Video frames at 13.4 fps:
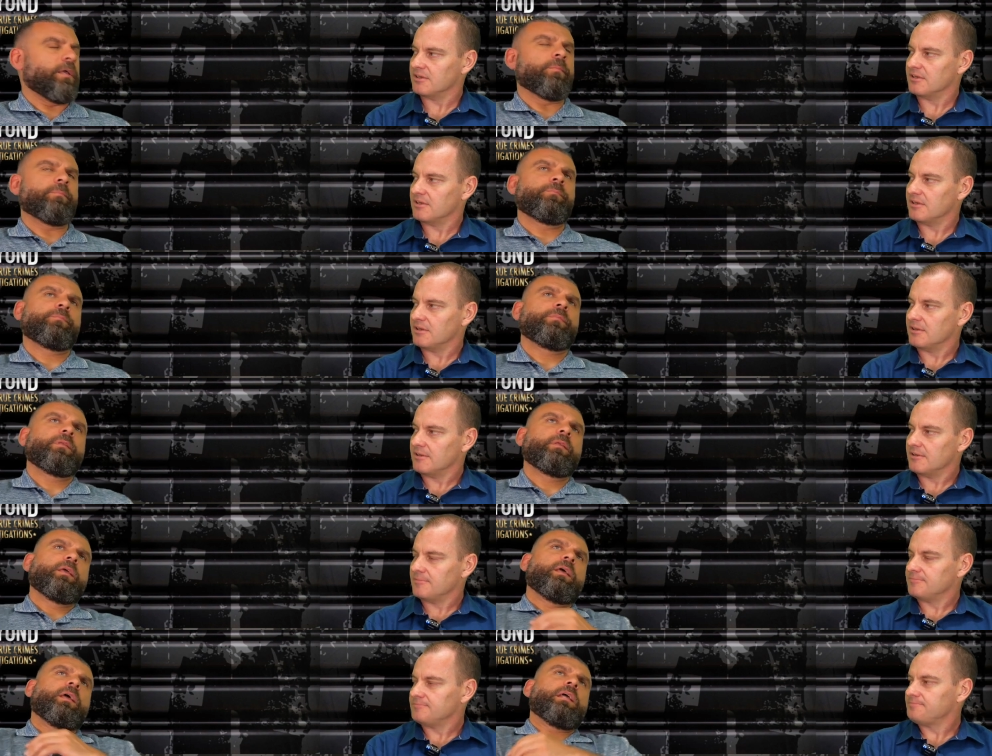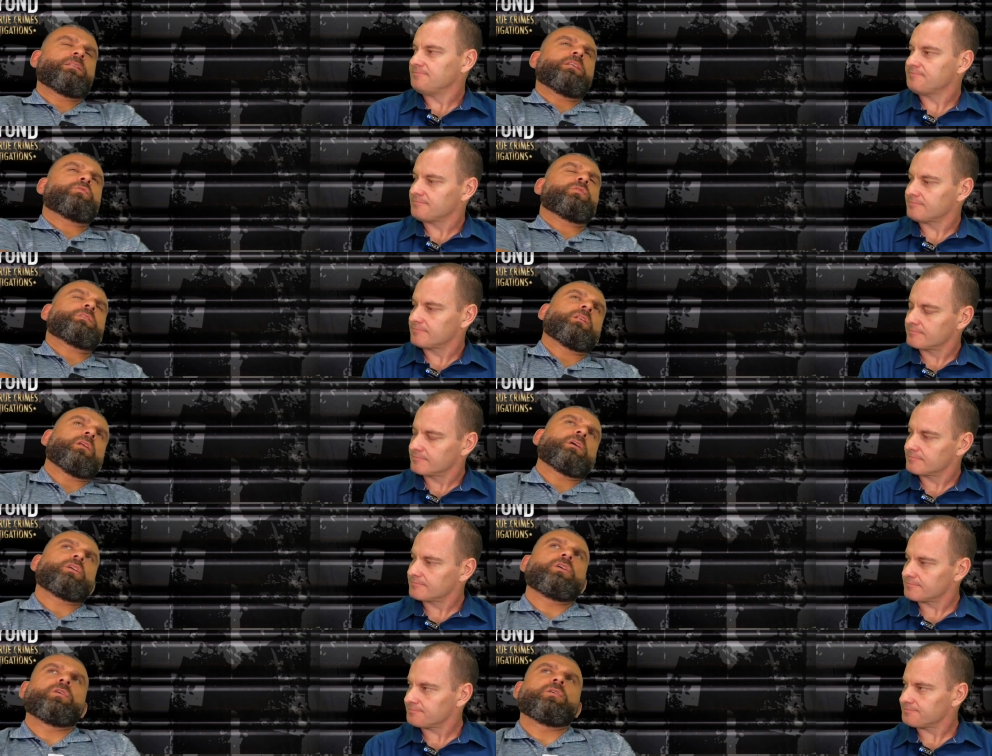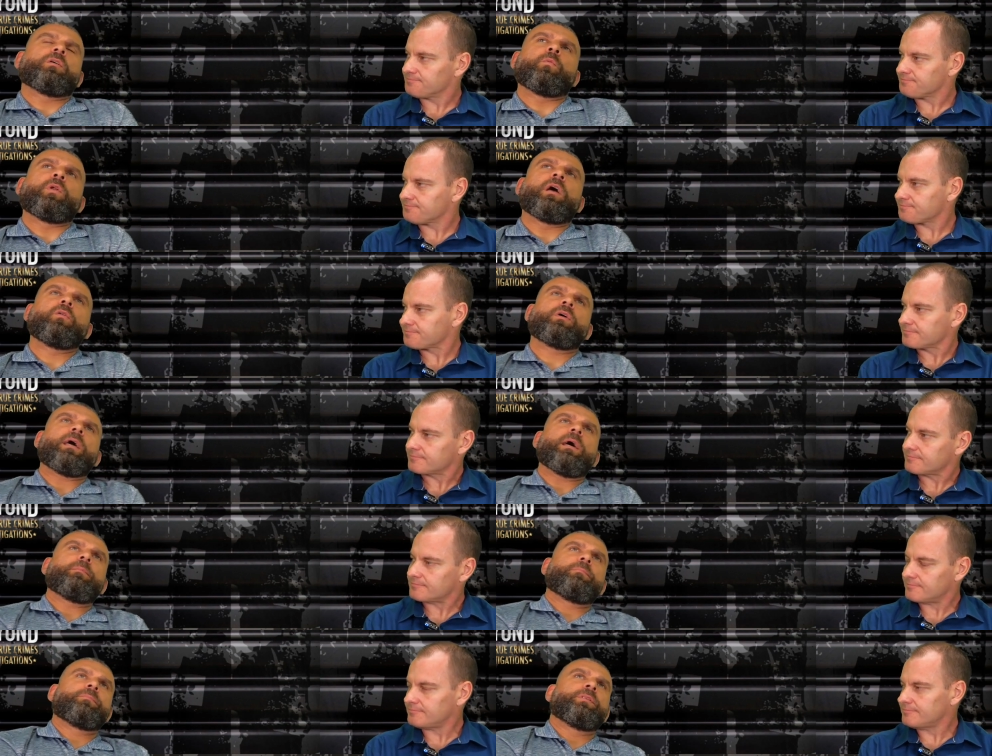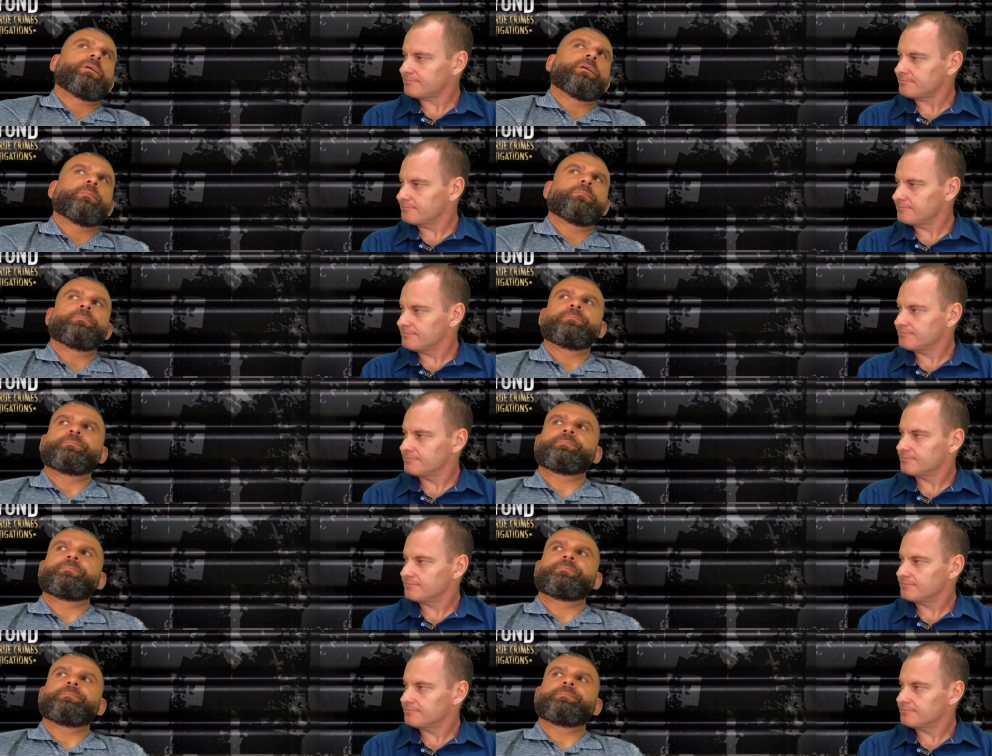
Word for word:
Speaker 1: Yeah. It's interesting, like you, when I look at the.